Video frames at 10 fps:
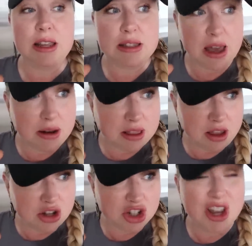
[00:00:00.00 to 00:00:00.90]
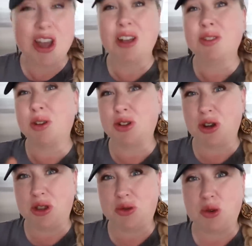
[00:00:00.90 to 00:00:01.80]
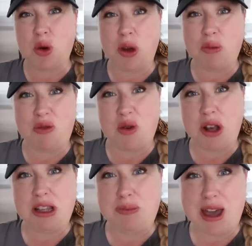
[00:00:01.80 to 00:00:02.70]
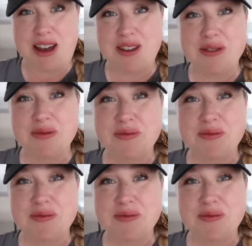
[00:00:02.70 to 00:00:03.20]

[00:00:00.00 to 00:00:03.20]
He's out at lunch. So I'll show you this real quick before he gets back.